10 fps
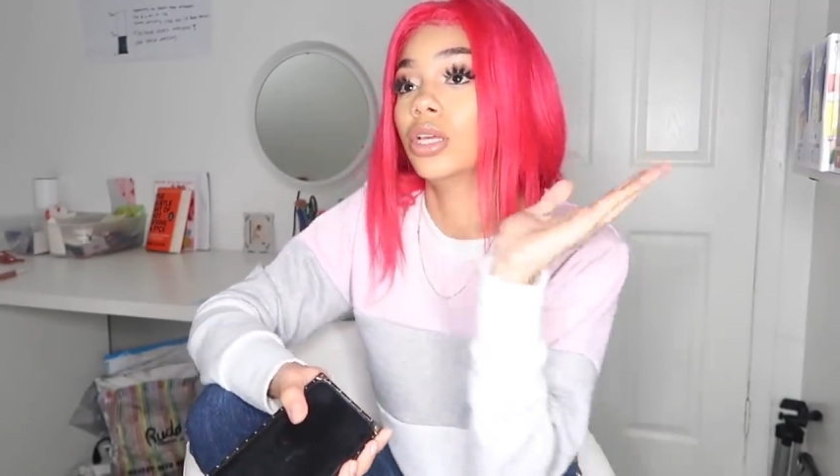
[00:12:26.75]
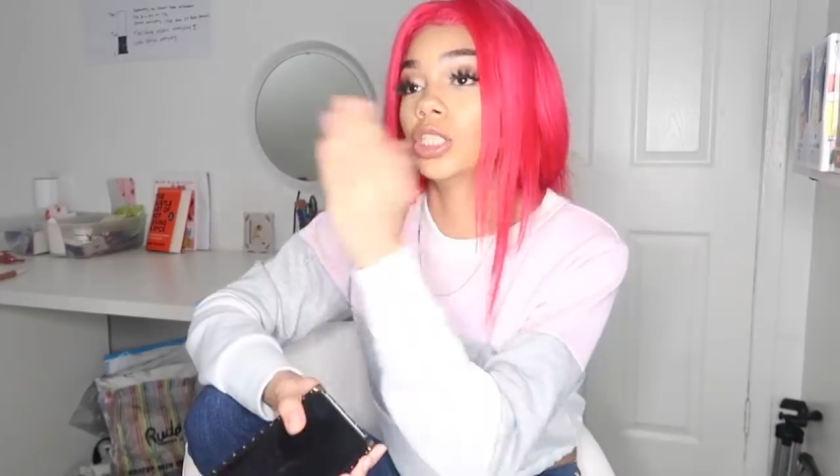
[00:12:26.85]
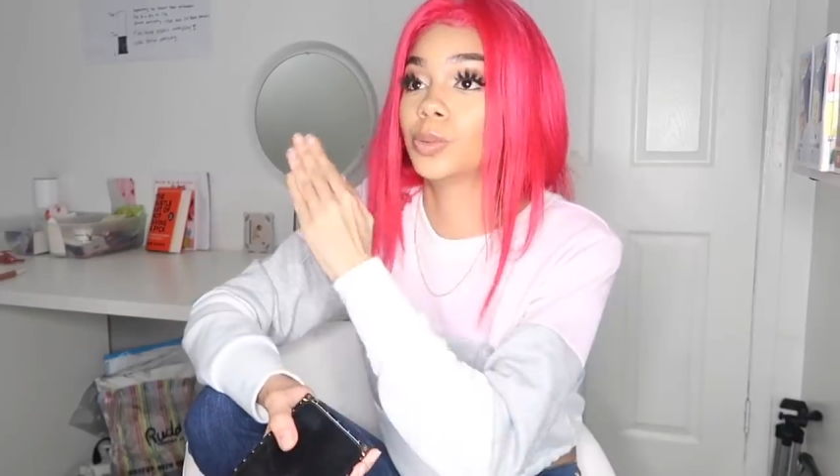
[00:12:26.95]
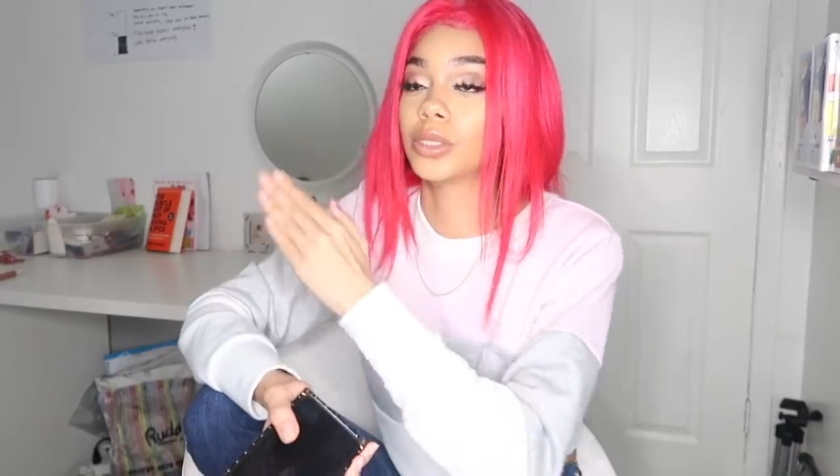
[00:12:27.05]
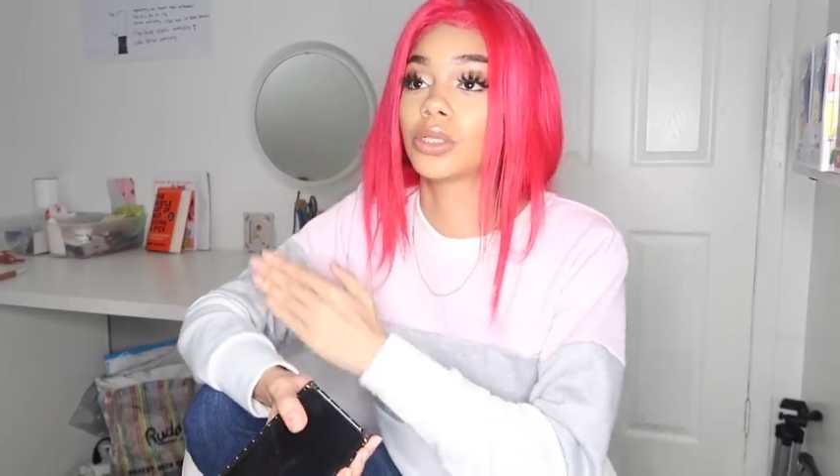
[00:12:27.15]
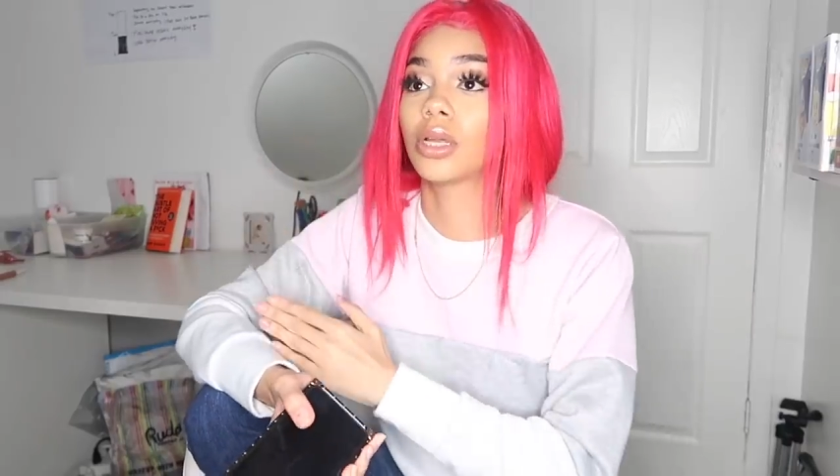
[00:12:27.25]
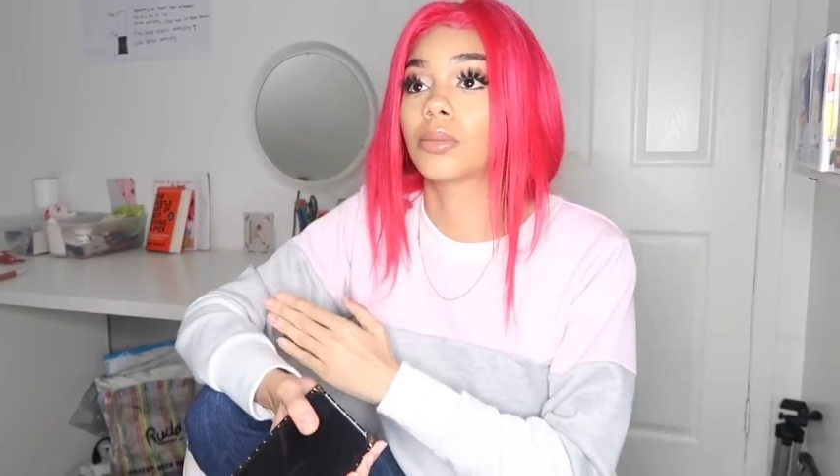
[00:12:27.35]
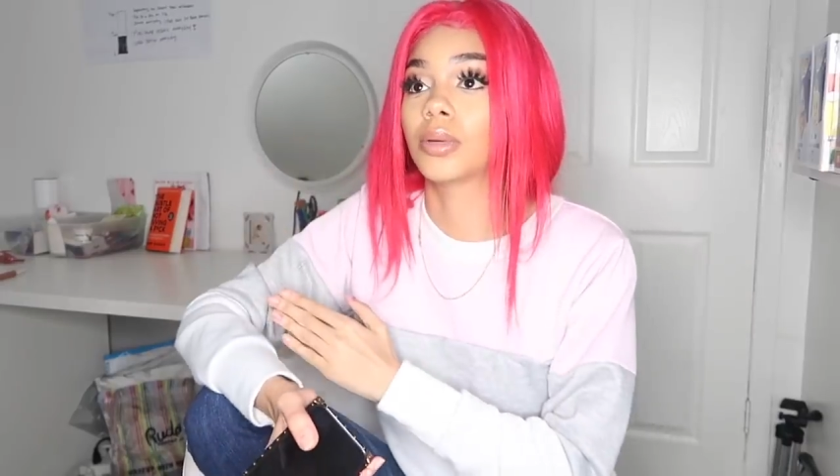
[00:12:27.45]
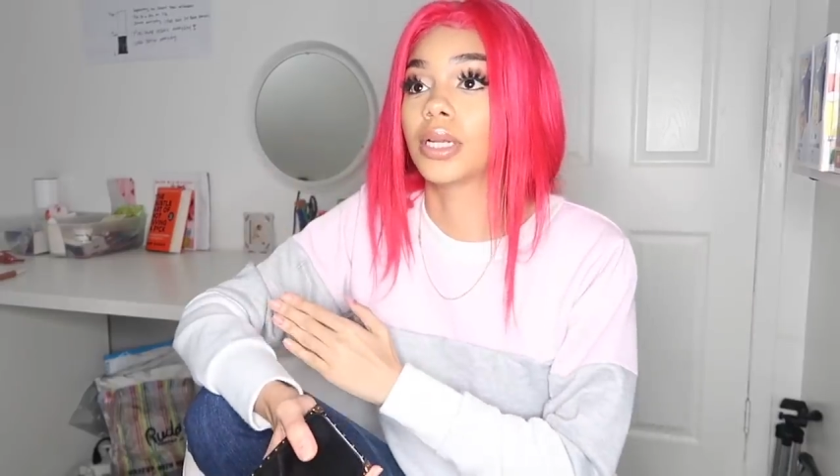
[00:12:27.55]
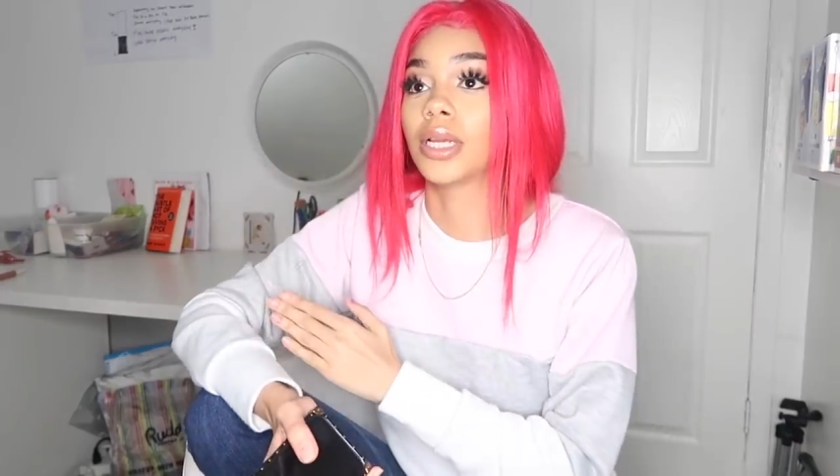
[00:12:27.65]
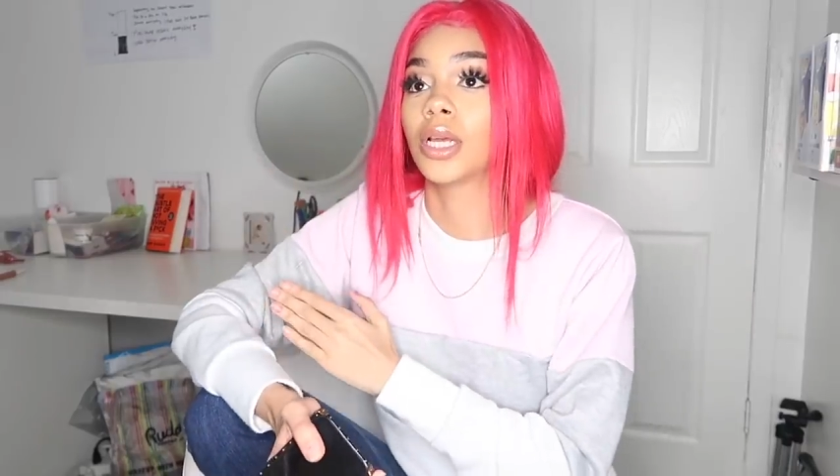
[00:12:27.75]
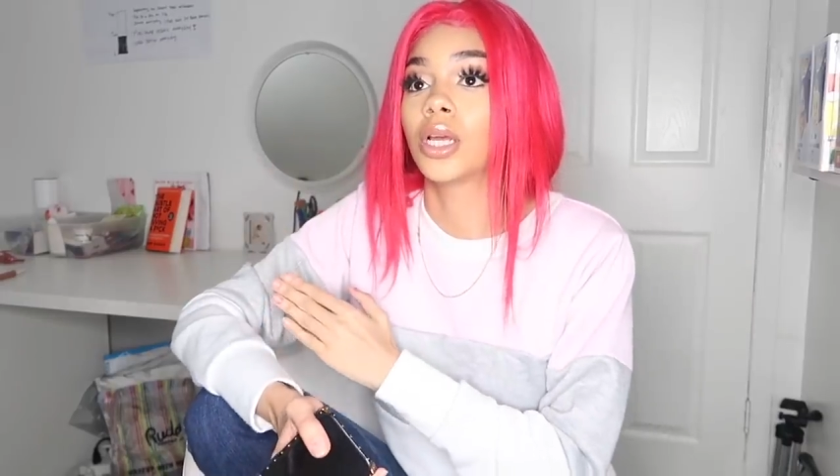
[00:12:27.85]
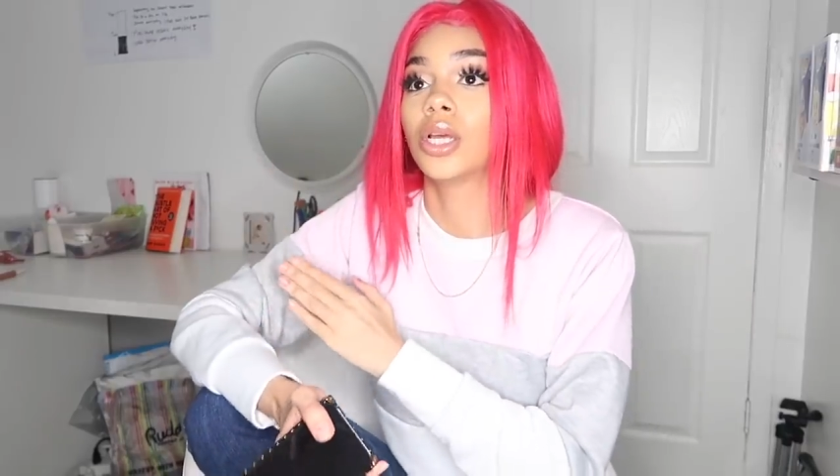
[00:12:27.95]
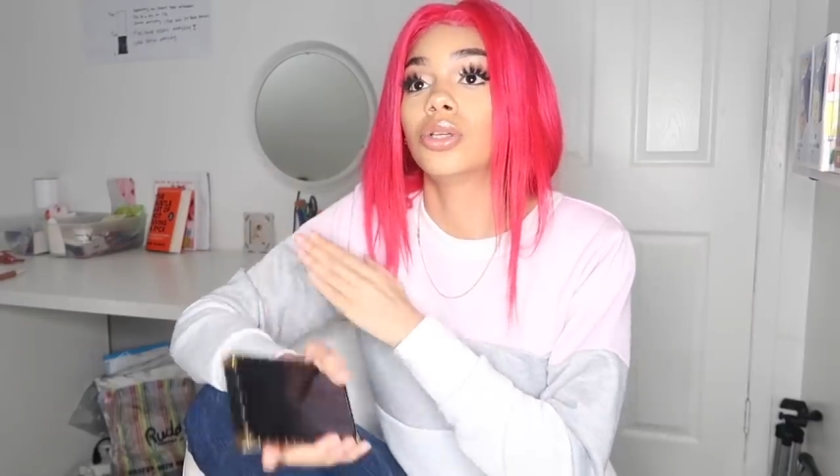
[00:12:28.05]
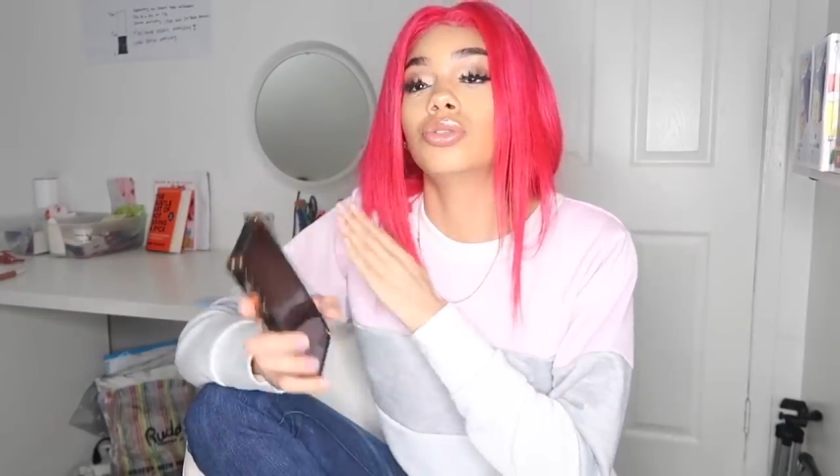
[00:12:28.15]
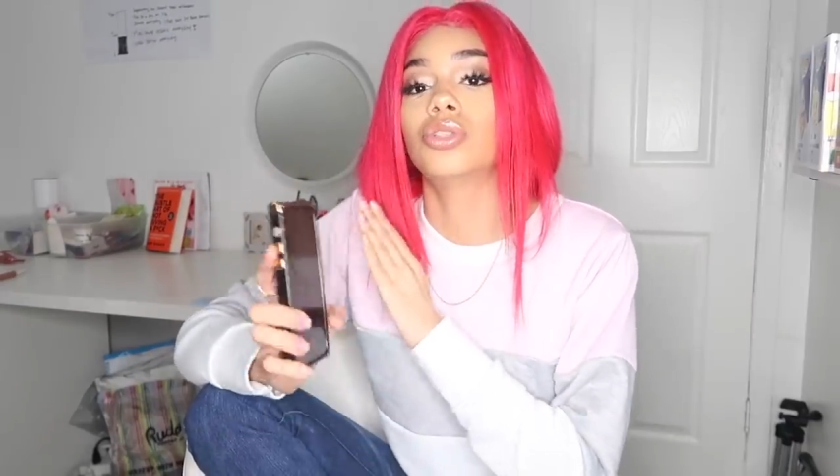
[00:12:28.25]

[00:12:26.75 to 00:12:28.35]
you spent all the money. You